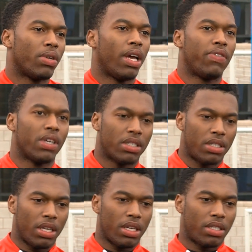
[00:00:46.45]
Yeah, I think
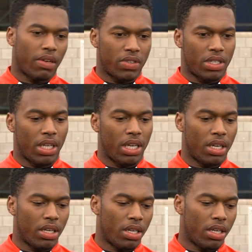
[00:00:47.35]
it's obviously
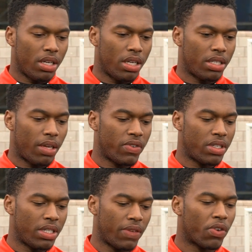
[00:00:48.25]

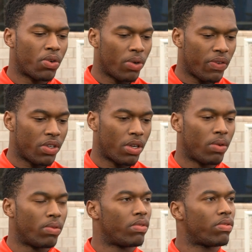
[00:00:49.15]
difficult if you
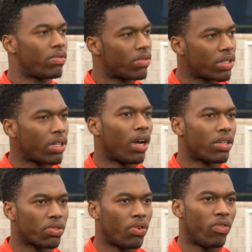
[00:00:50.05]
don't
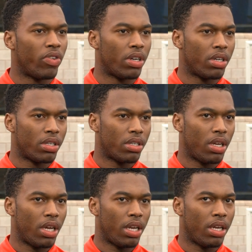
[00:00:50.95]
start scoring
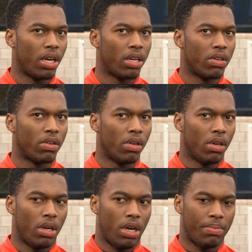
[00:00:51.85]
early on.
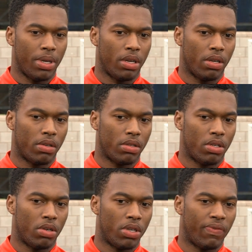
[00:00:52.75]
I mean,
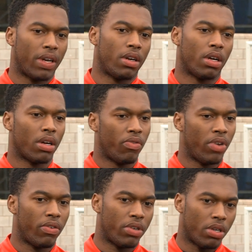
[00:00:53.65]
you've had a long
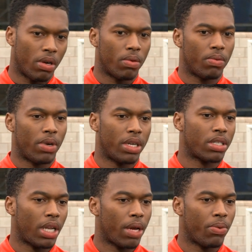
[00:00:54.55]
career and you know what
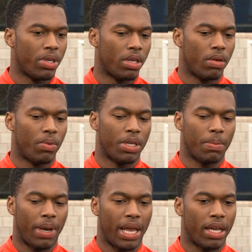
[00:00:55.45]
it's like when you're
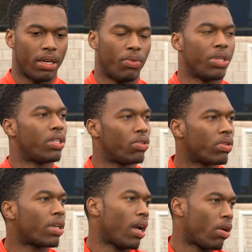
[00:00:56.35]
playing, and when you do
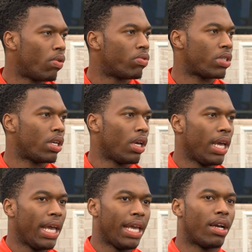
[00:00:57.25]
get goals, it
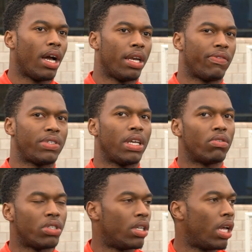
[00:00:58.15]
kind of
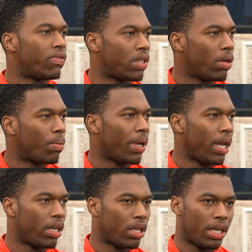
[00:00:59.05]
settles your nerves a little bit,
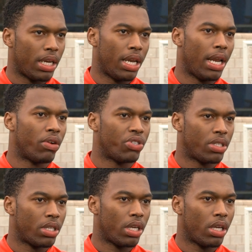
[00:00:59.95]
and it allows you
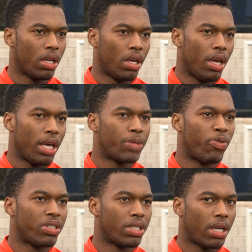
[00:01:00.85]
to
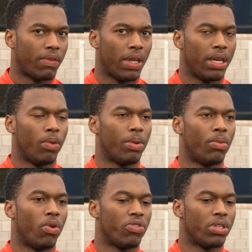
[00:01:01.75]
express yourself that little bit
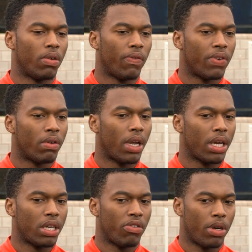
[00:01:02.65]
more, and you don't feel
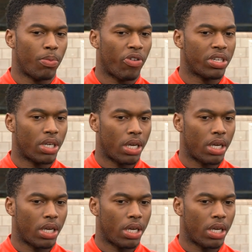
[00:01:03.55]
like you're under pressure.